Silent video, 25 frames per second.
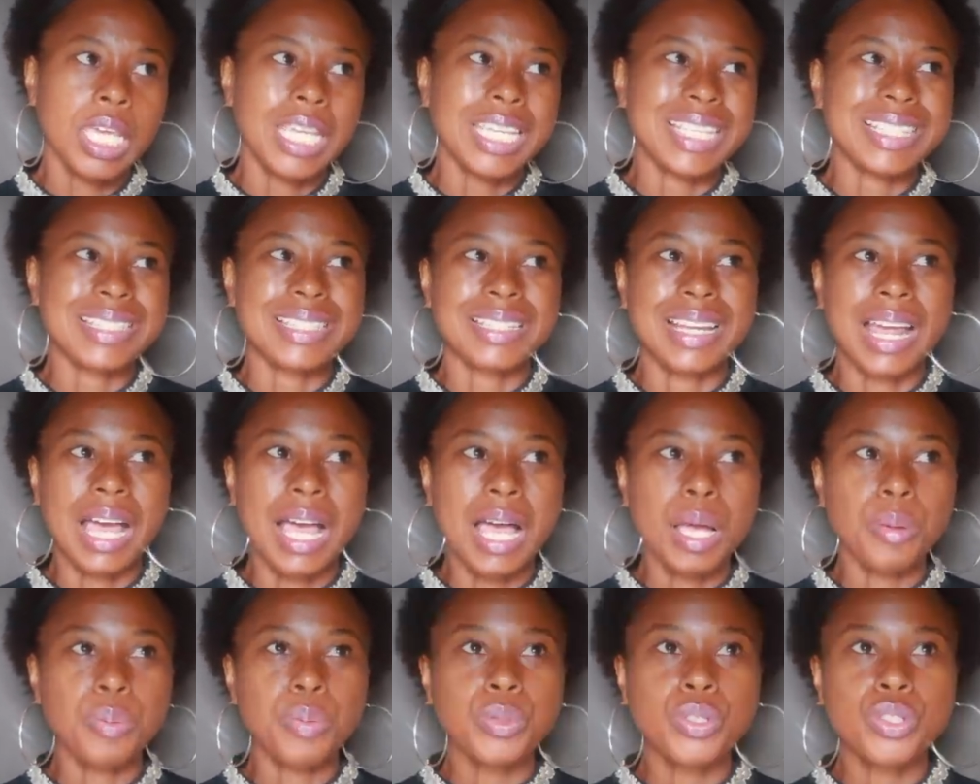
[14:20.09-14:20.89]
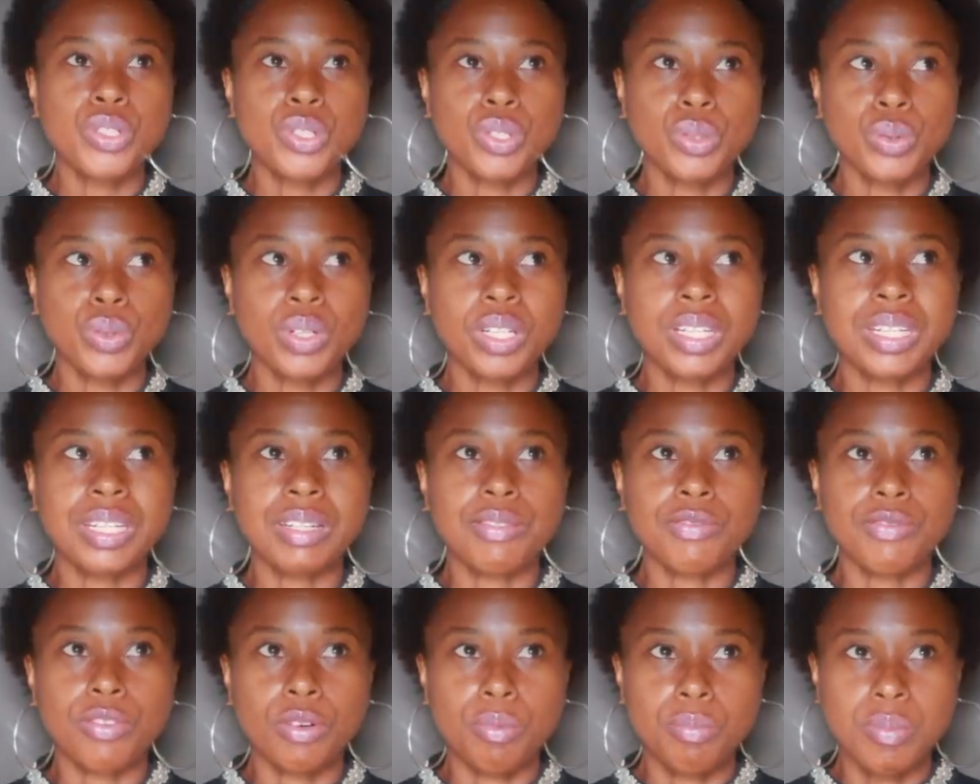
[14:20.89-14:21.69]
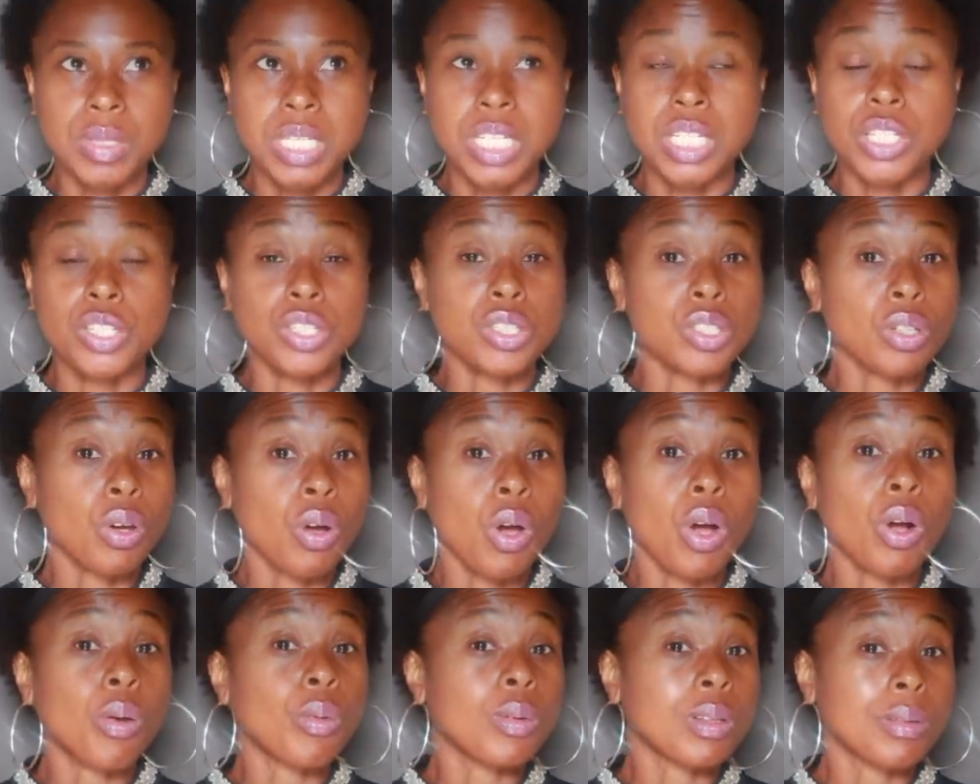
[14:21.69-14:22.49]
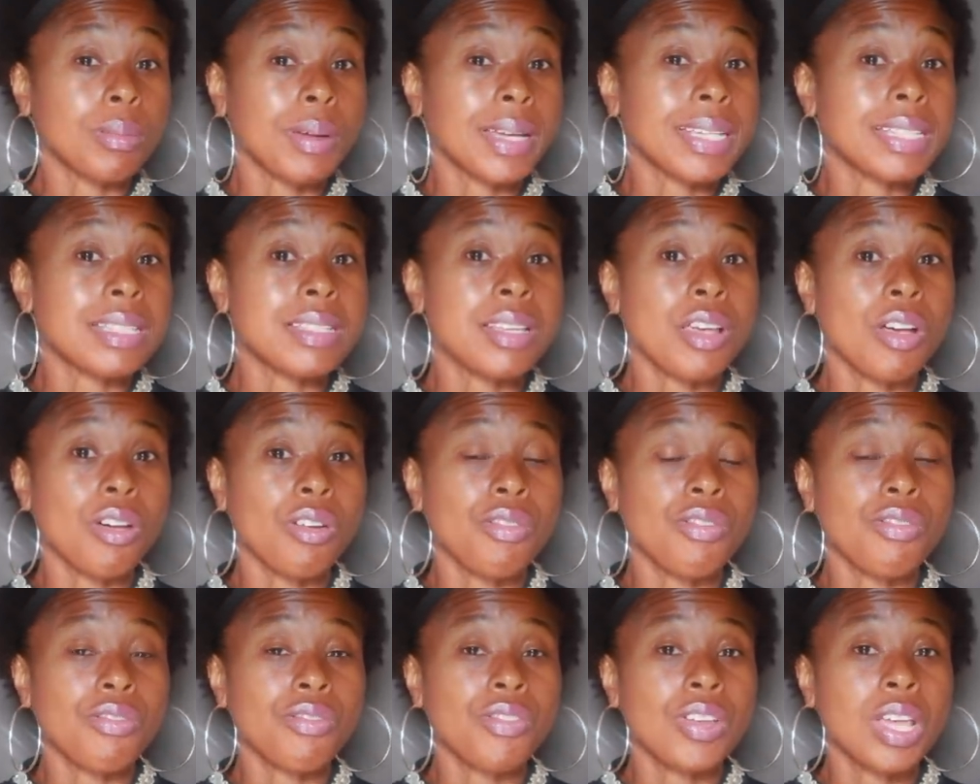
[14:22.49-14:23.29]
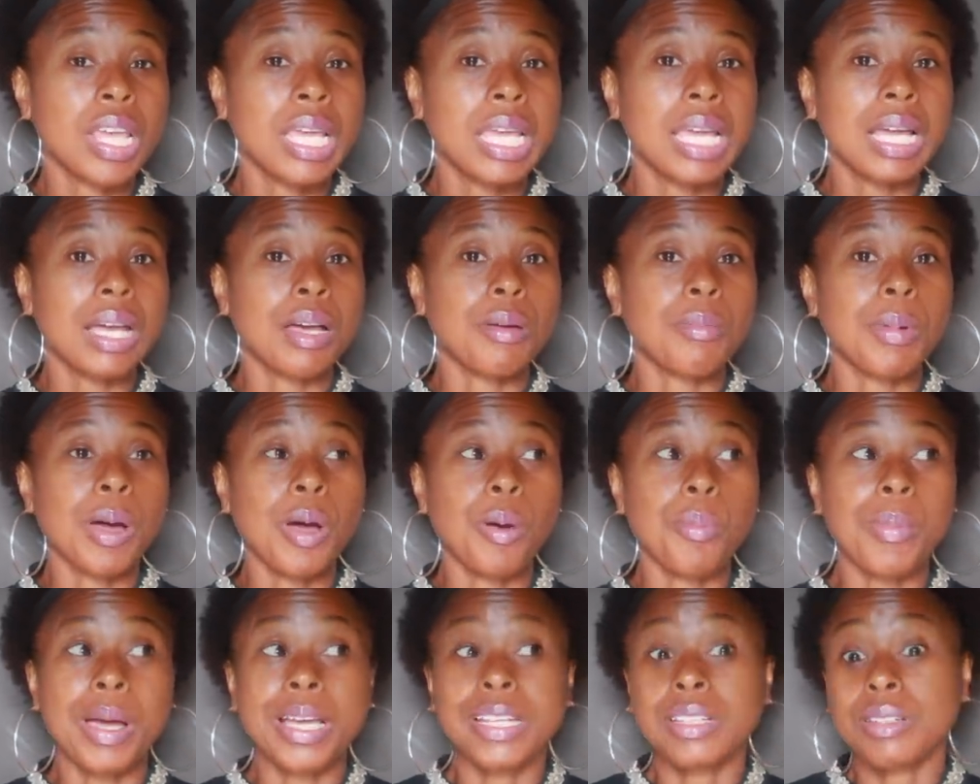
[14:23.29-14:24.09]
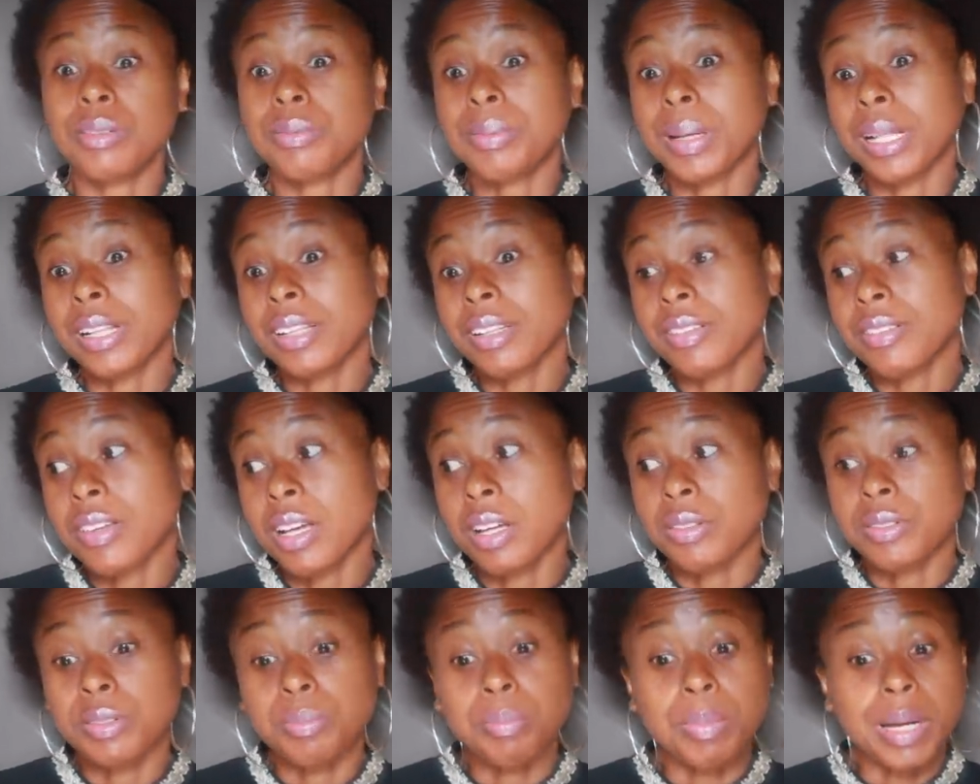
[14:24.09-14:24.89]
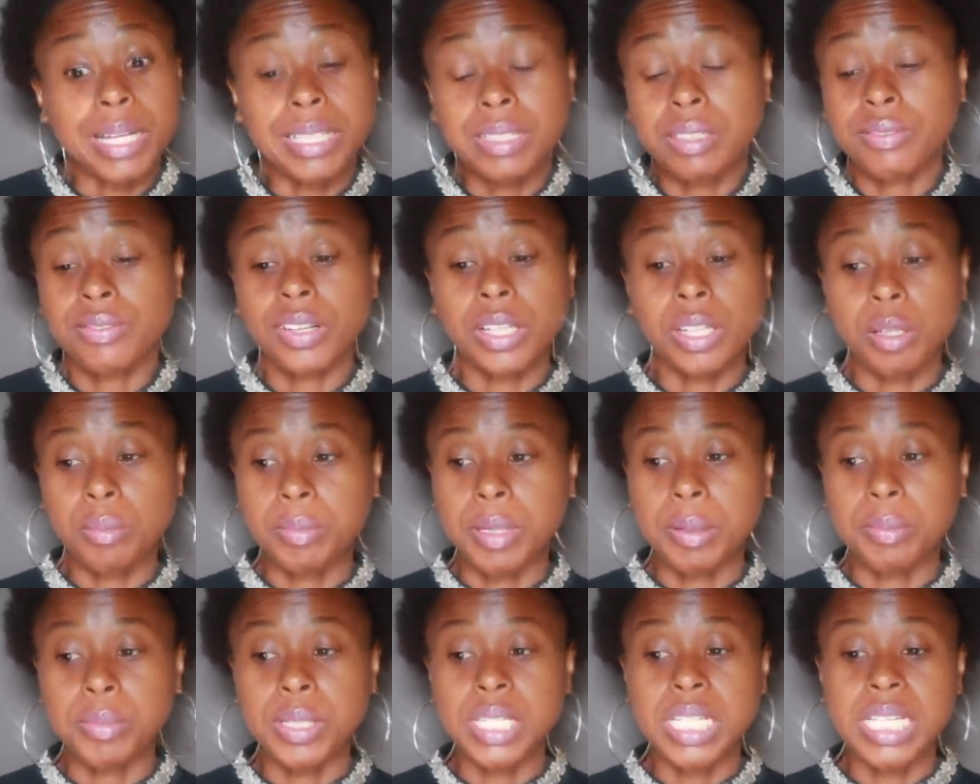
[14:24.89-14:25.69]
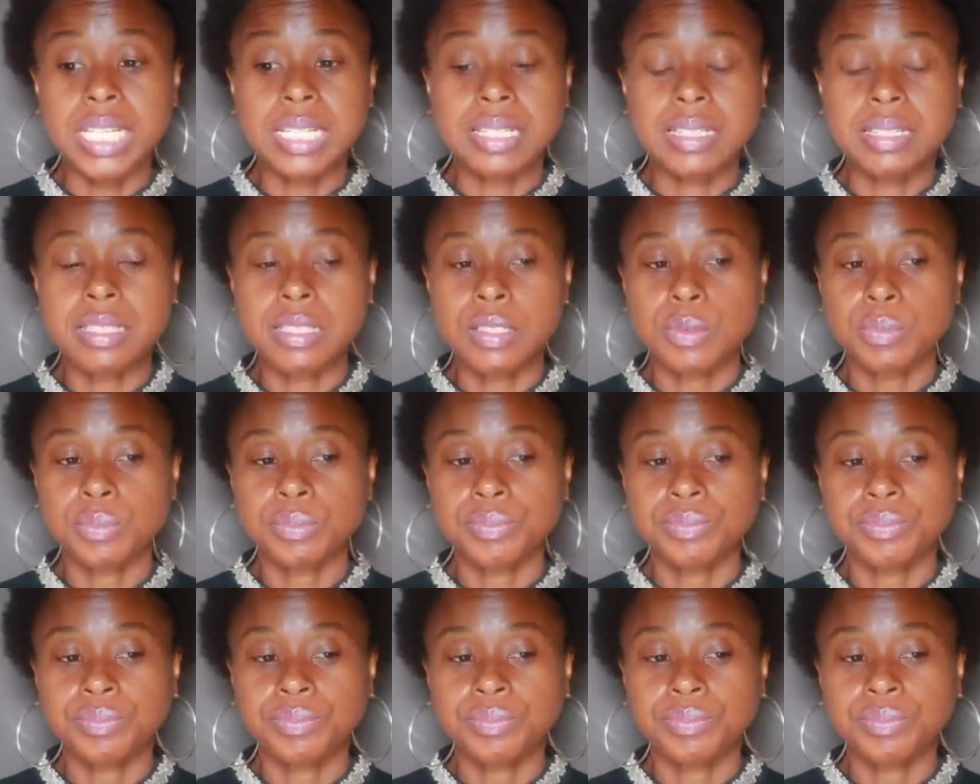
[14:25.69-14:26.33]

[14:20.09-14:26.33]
It's an opportunity for me to talk with myself about my development, because